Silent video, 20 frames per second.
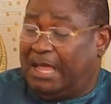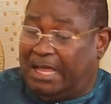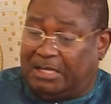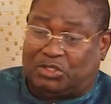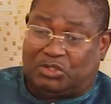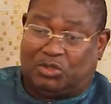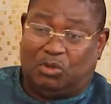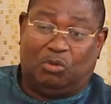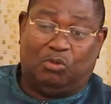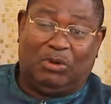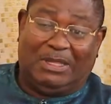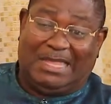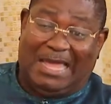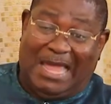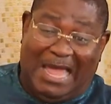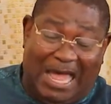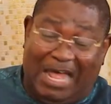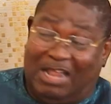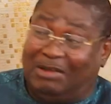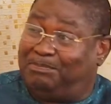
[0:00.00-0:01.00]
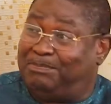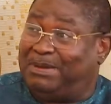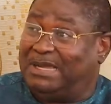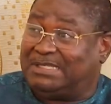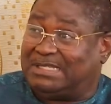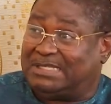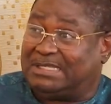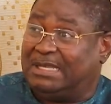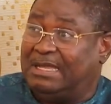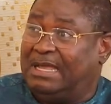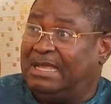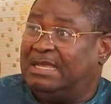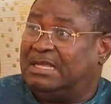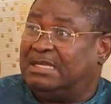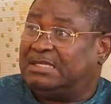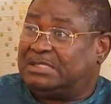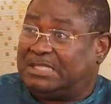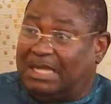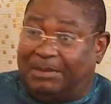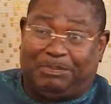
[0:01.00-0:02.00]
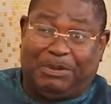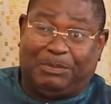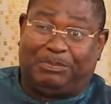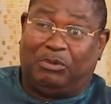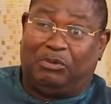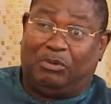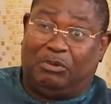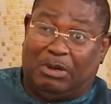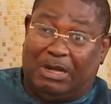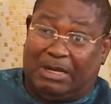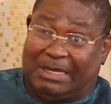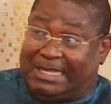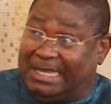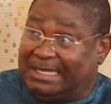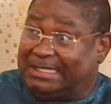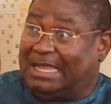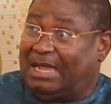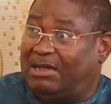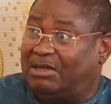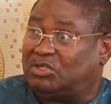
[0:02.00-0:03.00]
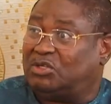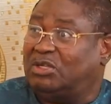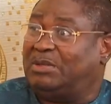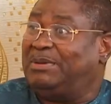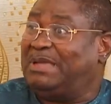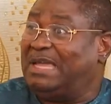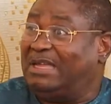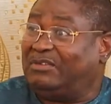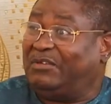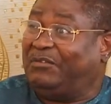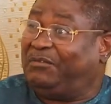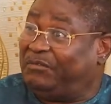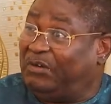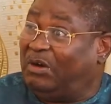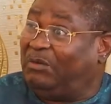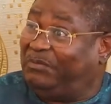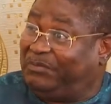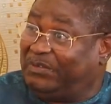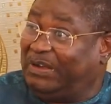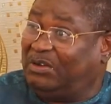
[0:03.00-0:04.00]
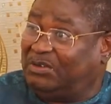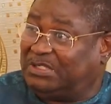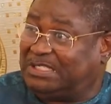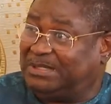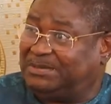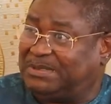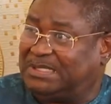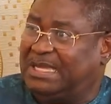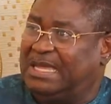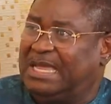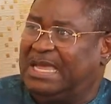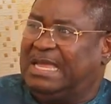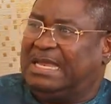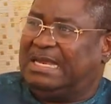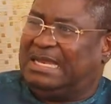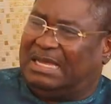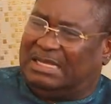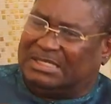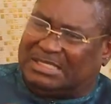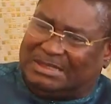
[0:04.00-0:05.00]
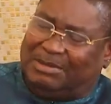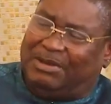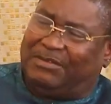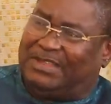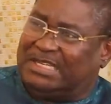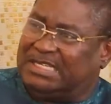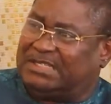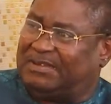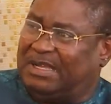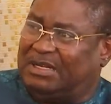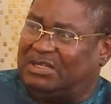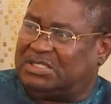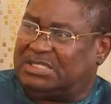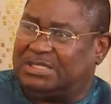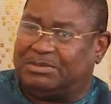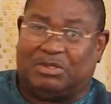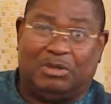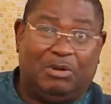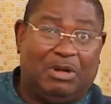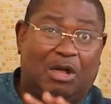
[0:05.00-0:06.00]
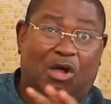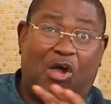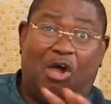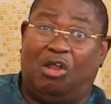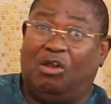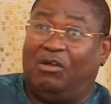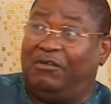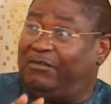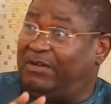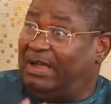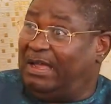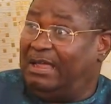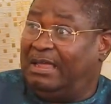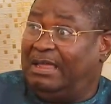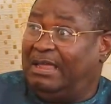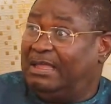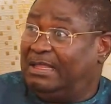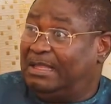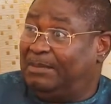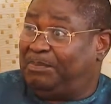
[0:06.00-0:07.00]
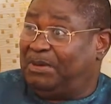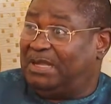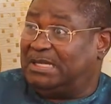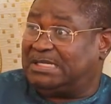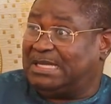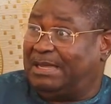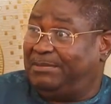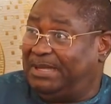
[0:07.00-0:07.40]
And so with the outburst, some people were kicked out, so they began to form fellowships. Now, some of these fellowships, they were all over the place.